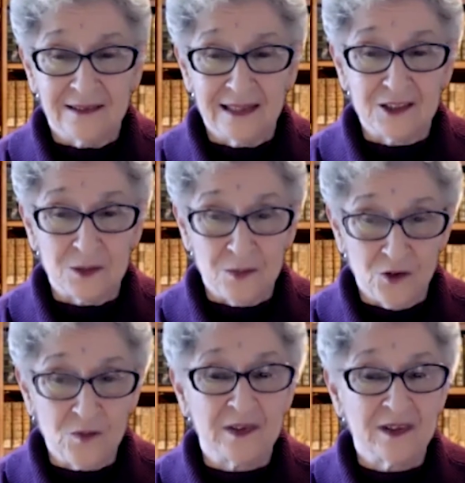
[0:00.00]
a
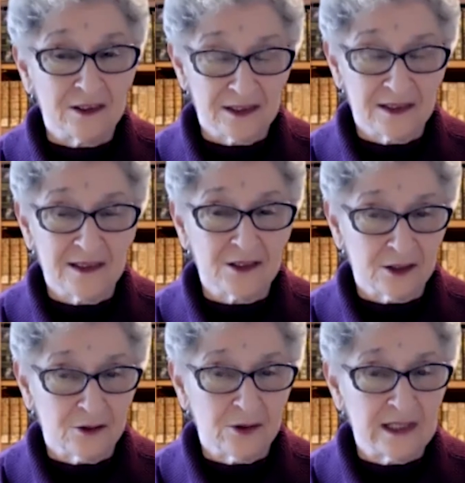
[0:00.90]
movement, there's
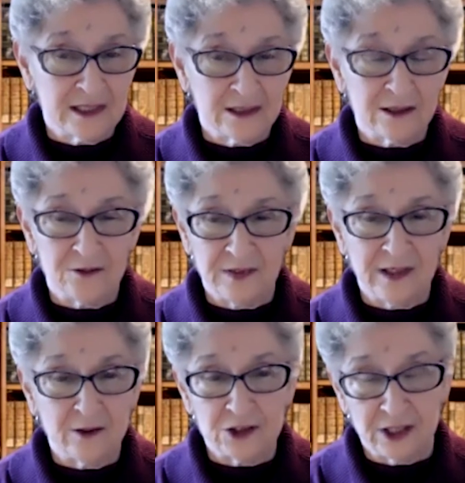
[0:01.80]
a great deal of
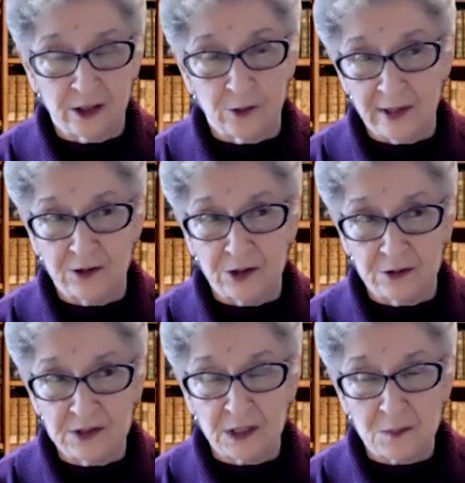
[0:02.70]
energy around
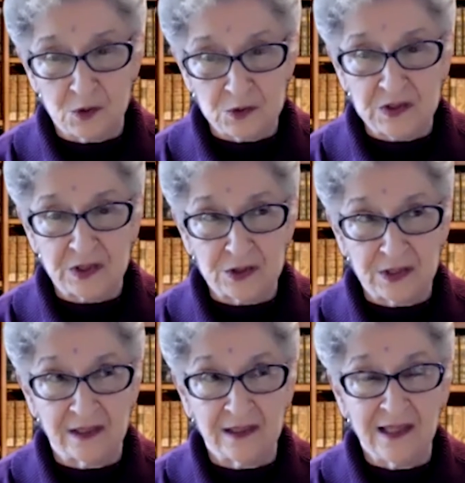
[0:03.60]
using music
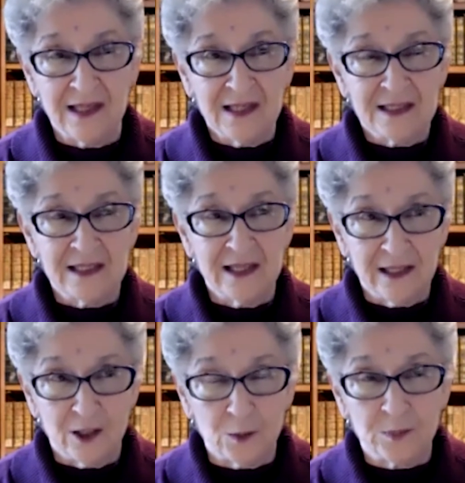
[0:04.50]
to
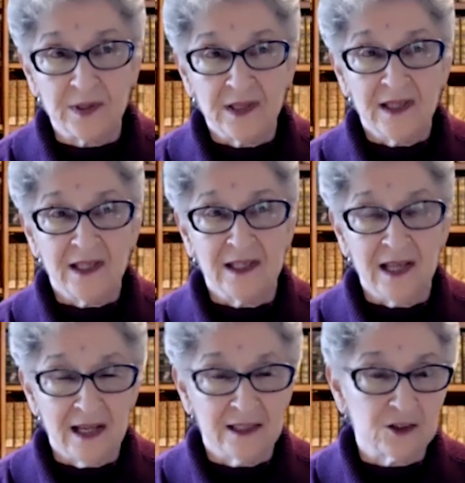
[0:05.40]
help
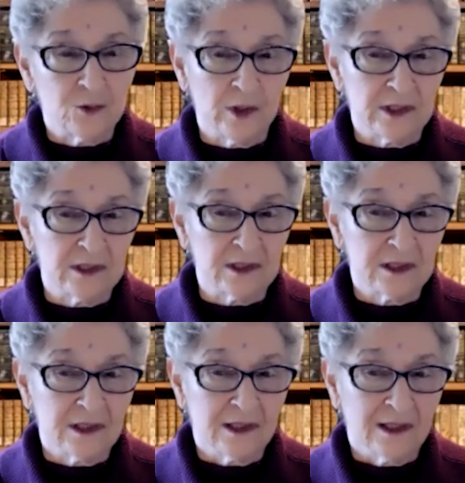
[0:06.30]
enhance one's
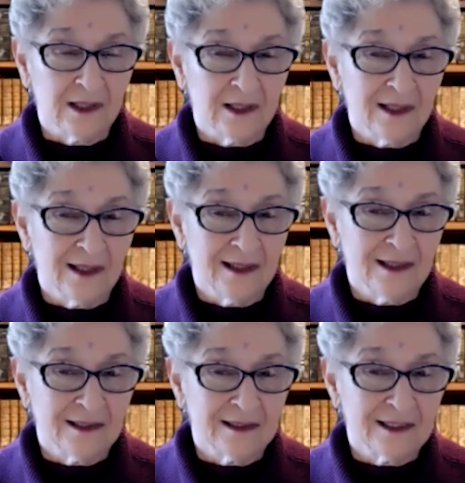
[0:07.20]

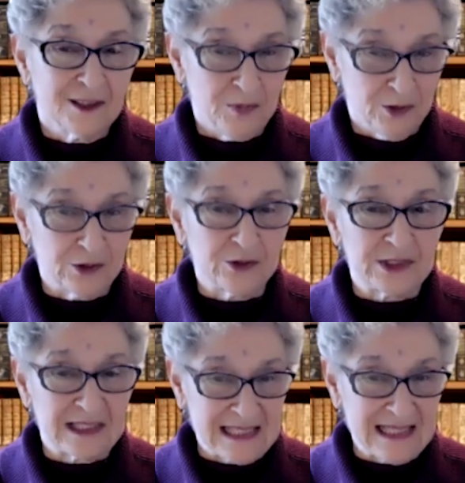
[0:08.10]
spiritual
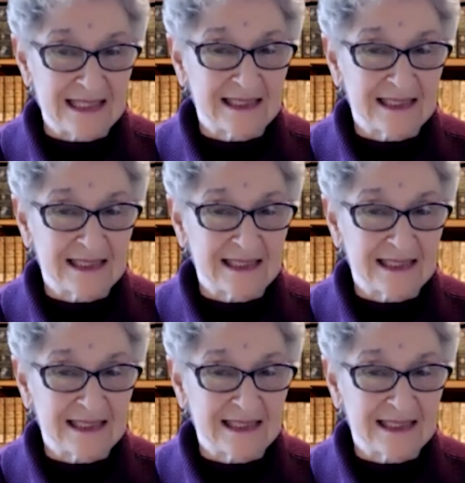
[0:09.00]
state.